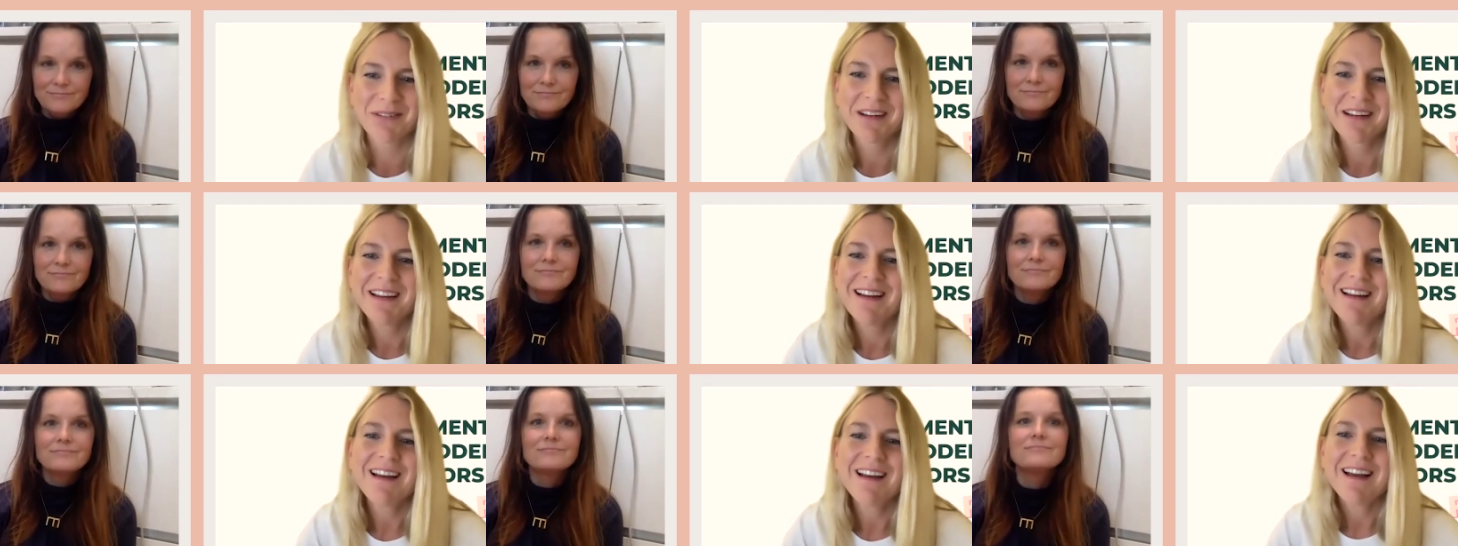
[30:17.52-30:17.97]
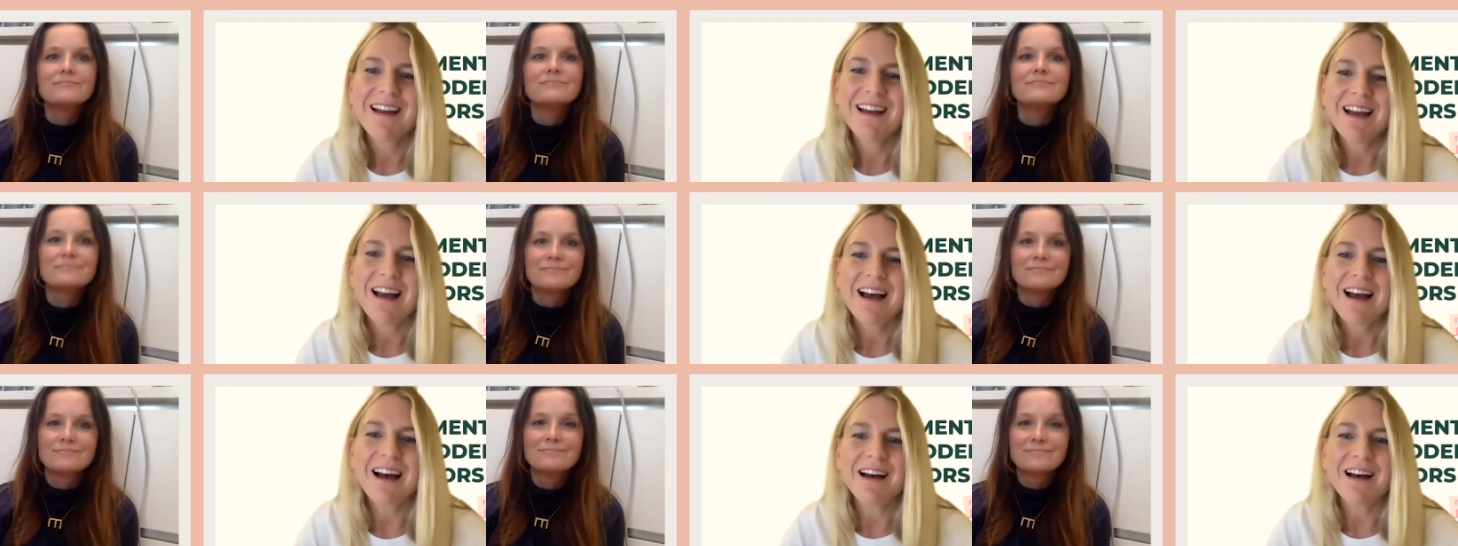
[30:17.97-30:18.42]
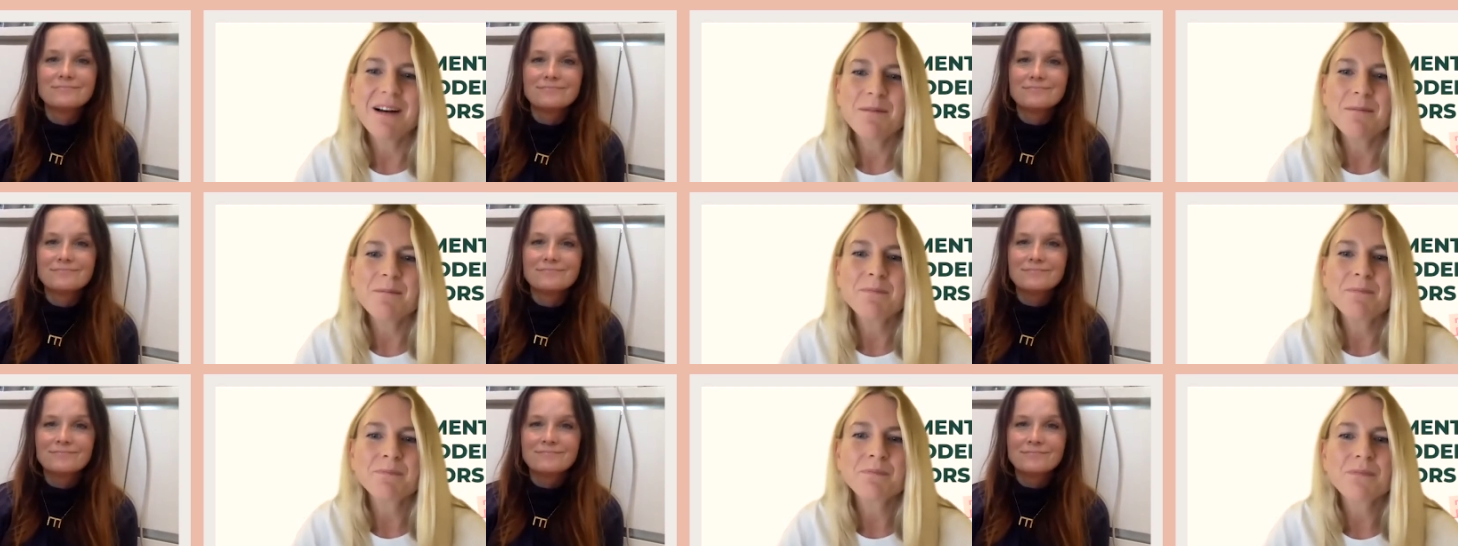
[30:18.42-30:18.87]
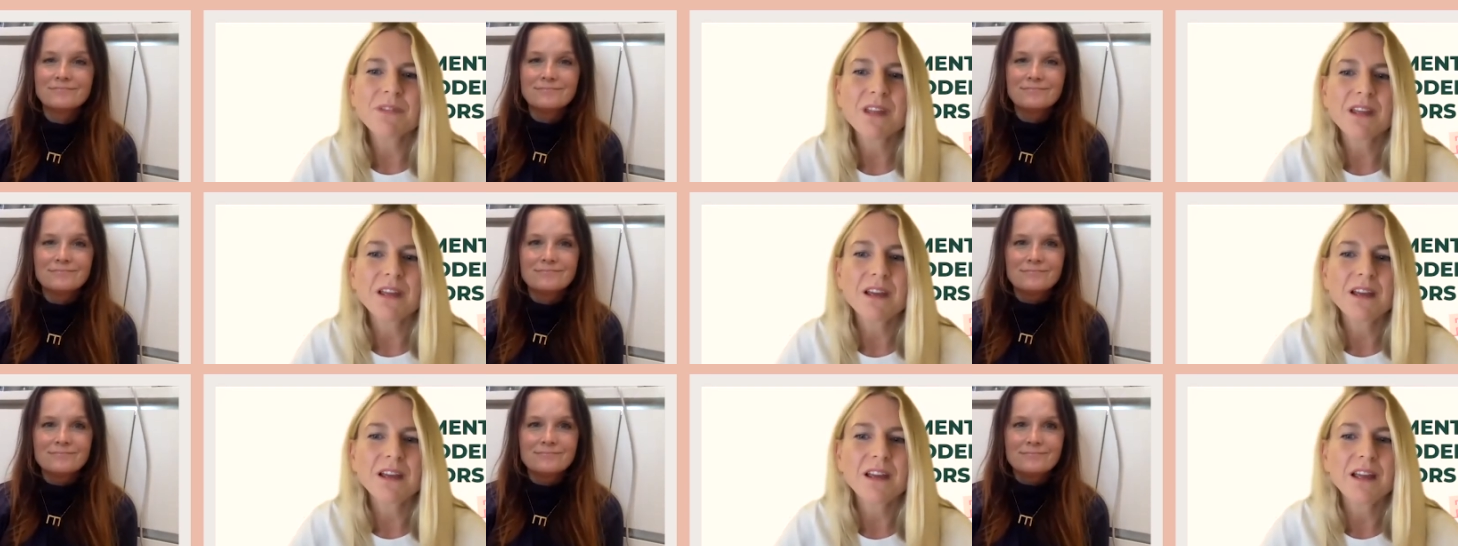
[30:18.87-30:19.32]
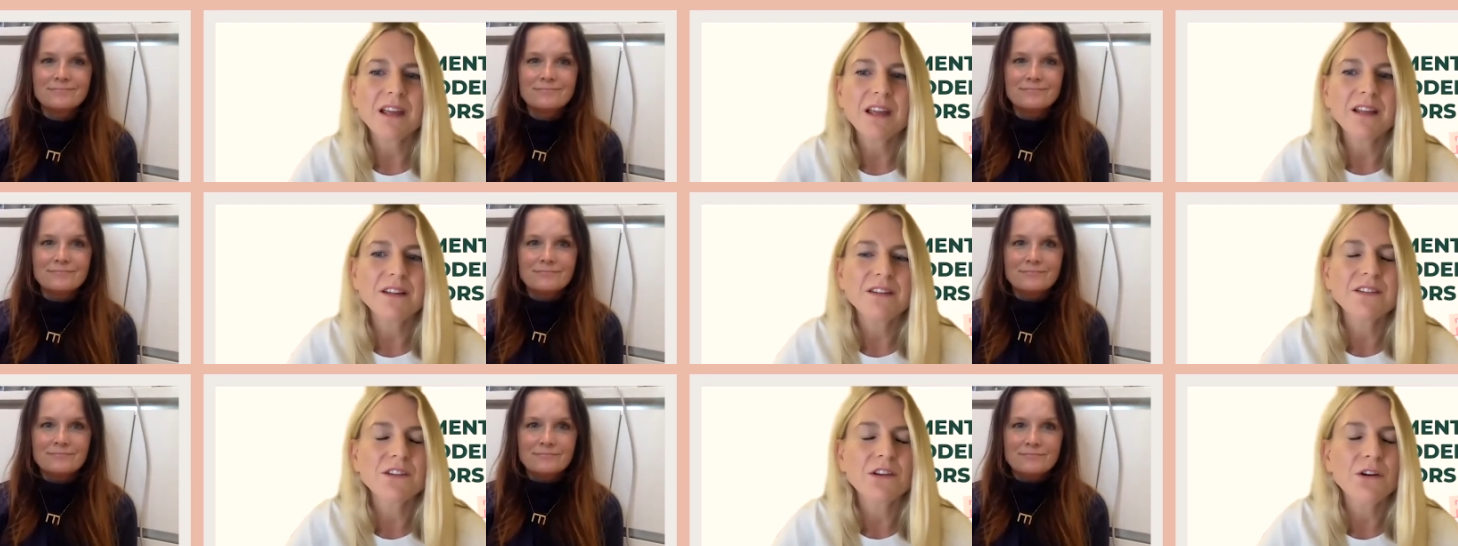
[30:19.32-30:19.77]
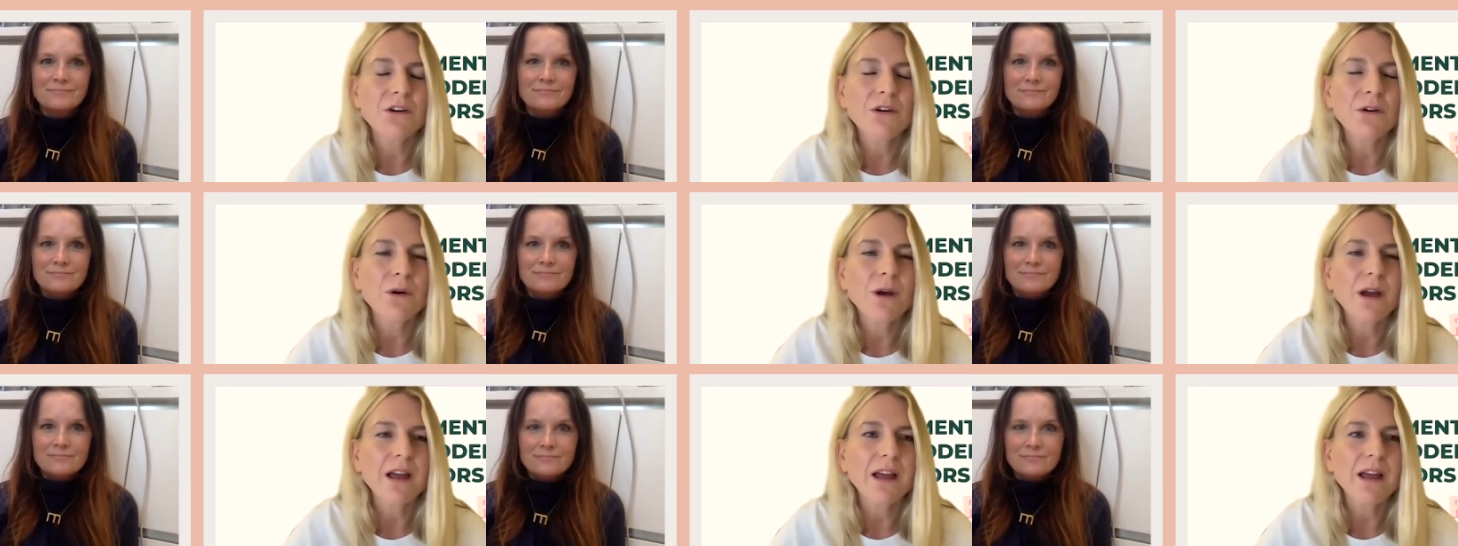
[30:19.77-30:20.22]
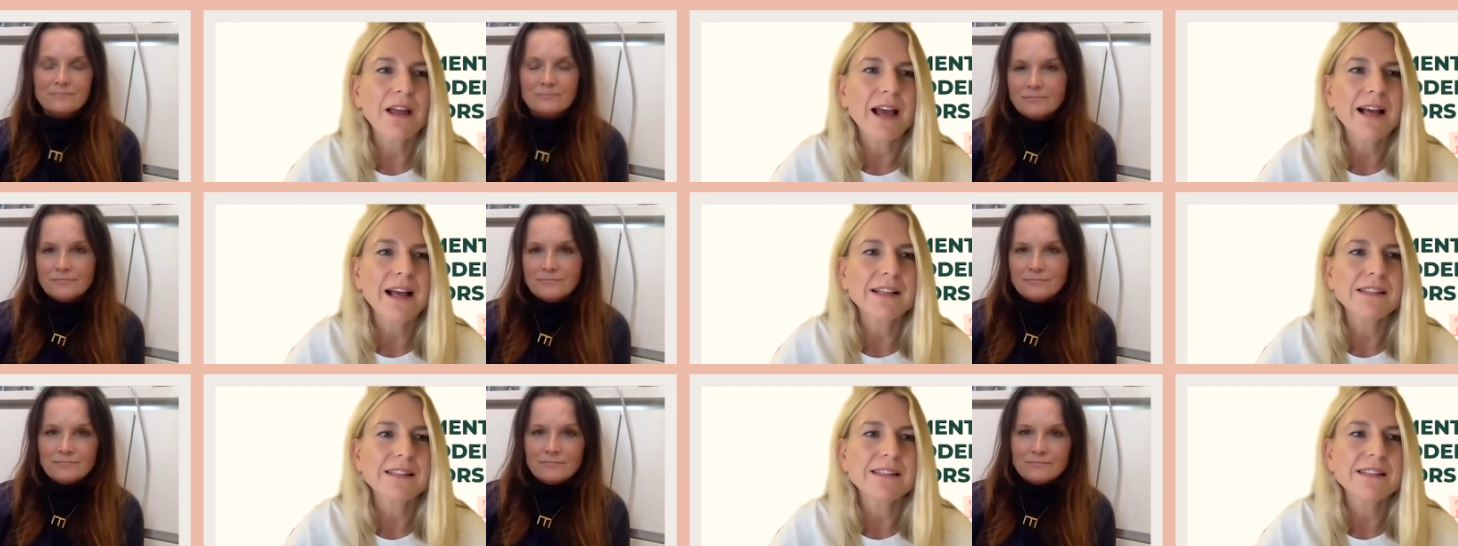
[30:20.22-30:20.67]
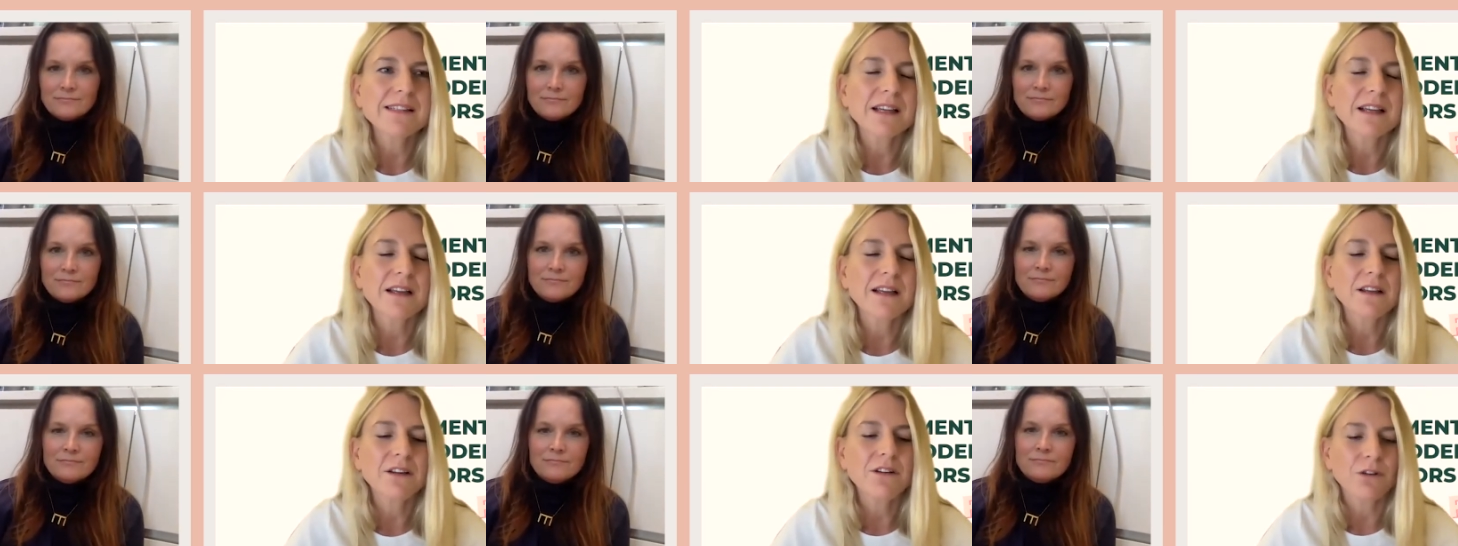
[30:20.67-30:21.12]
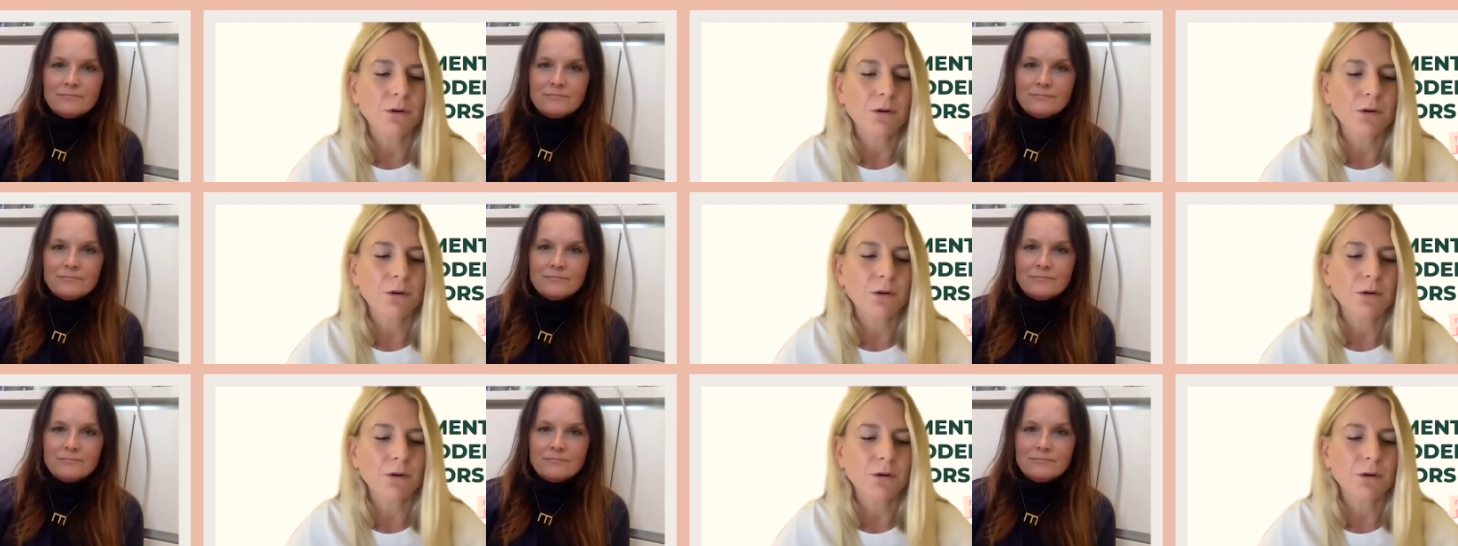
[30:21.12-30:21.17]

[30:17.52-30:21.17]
Speaker 1: of um so has